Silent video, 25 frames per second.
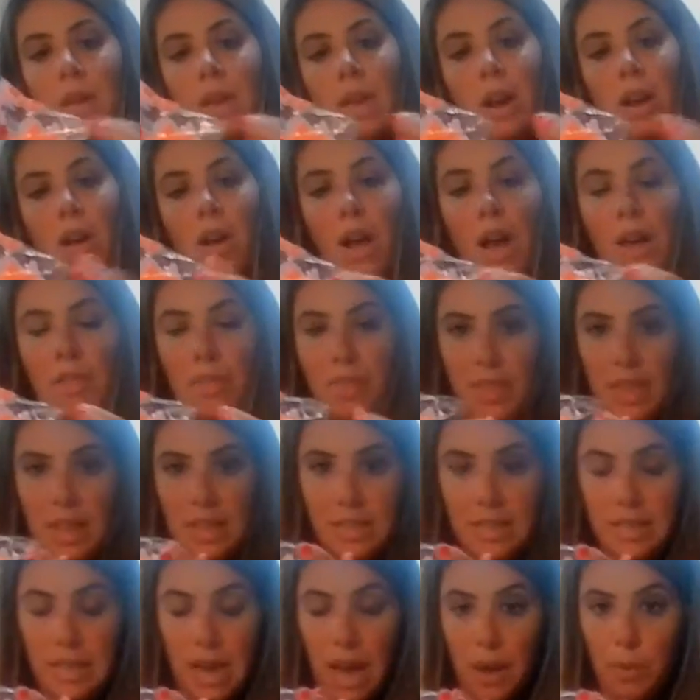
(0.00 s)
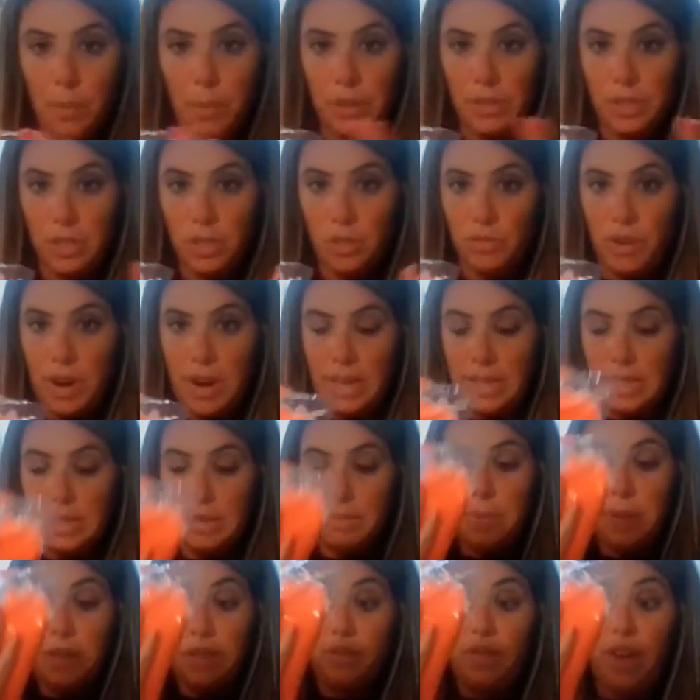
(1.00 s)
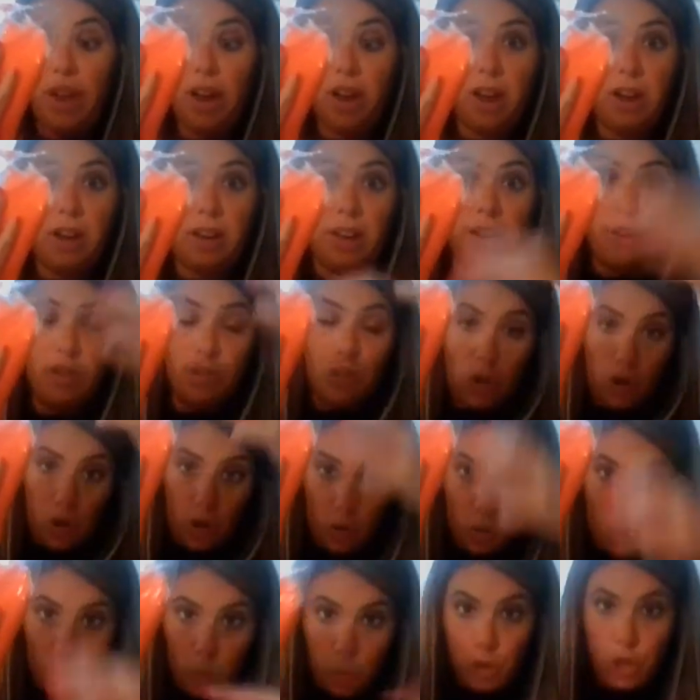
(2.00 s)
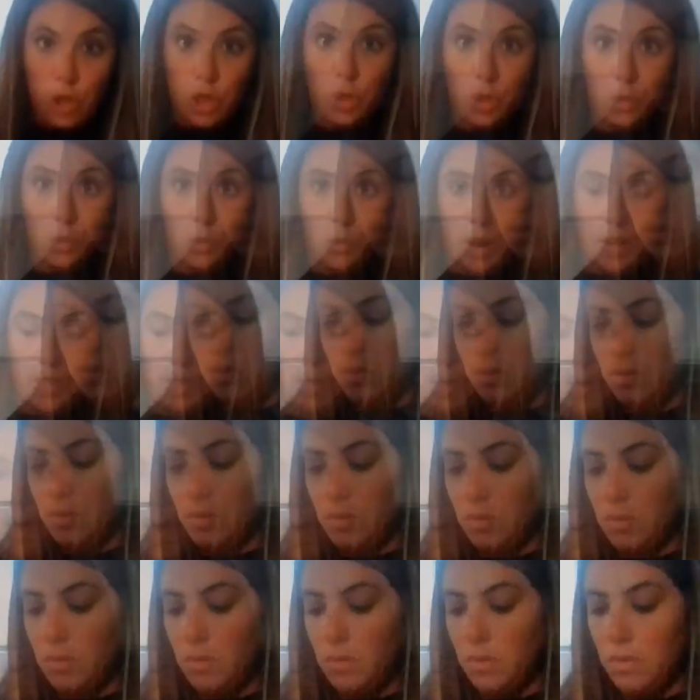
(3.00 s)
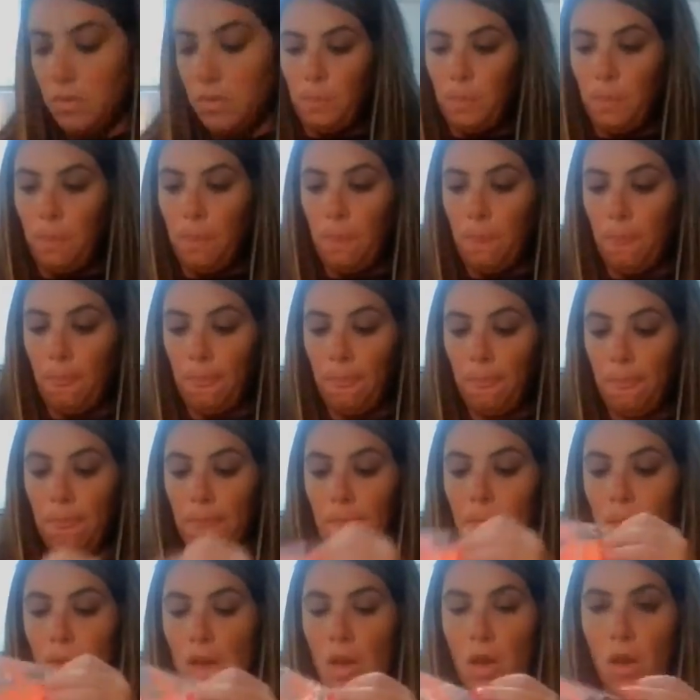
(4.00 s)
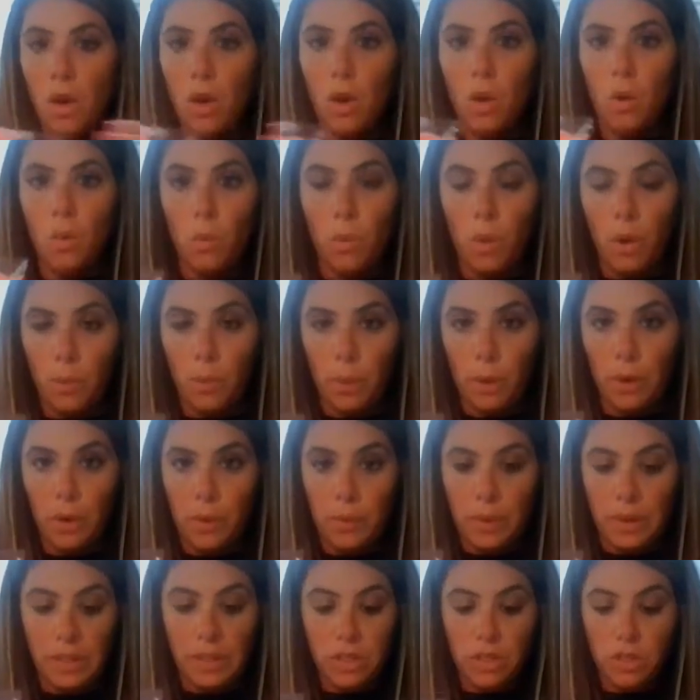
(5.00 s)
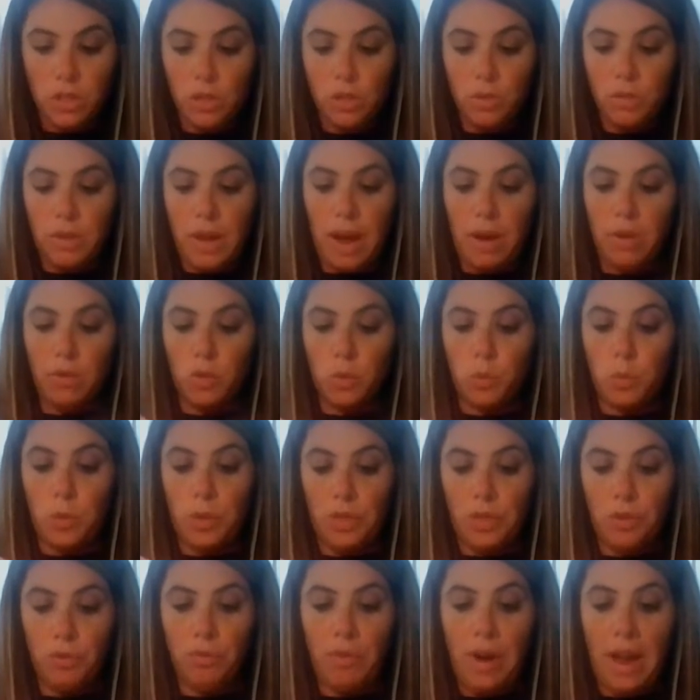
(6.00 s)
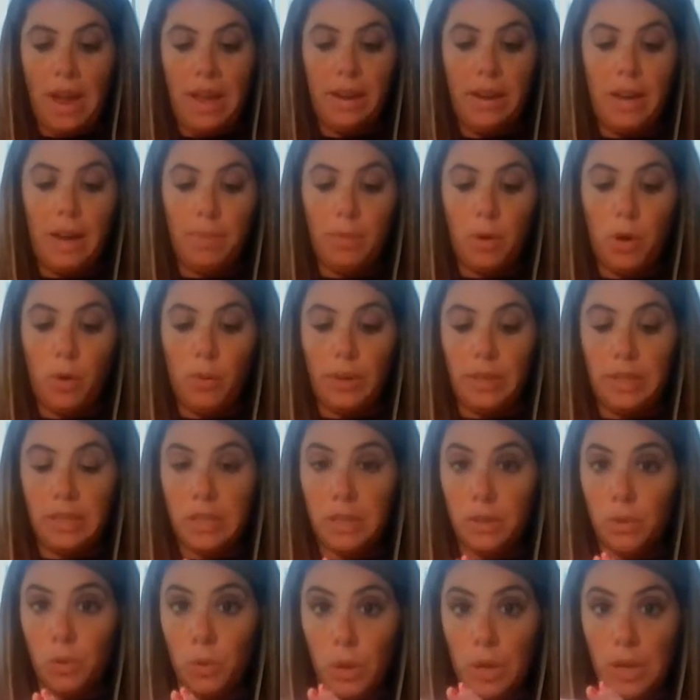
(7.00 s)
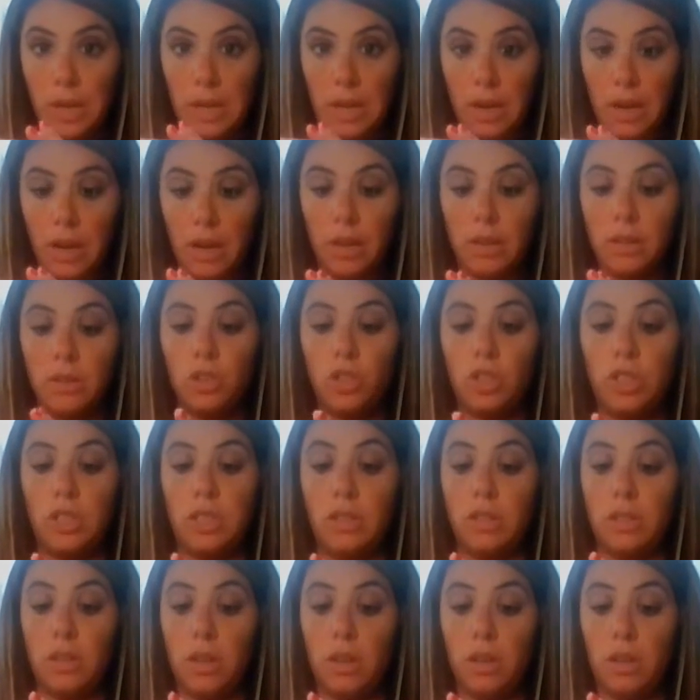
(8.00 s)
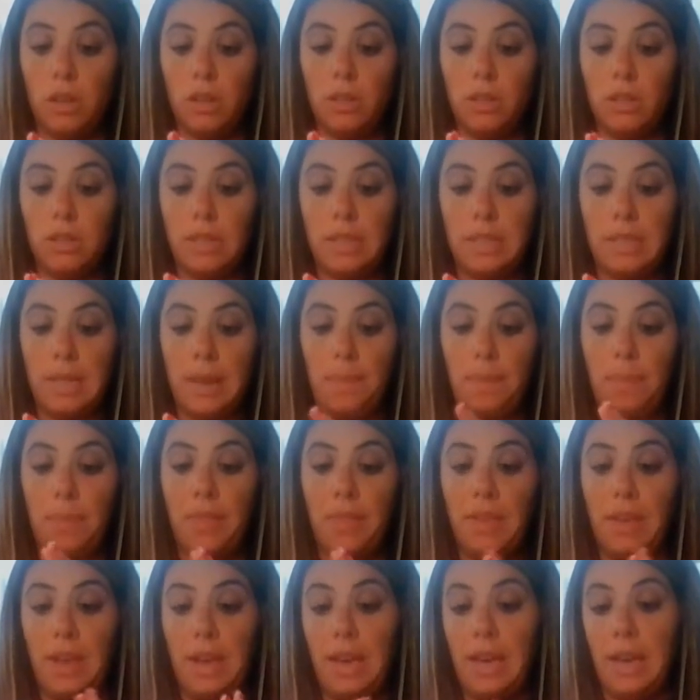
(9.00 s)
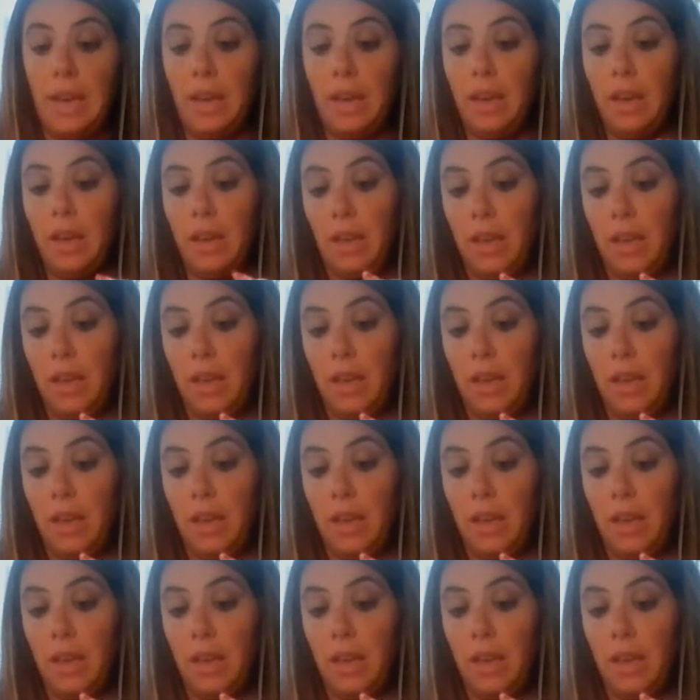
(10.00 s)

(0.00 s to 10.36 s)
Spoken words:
I'll cut this side once it's ready, because if I cut here, it's going to go at the bottom. What we're going to do now is with the red, I'm going to just snip the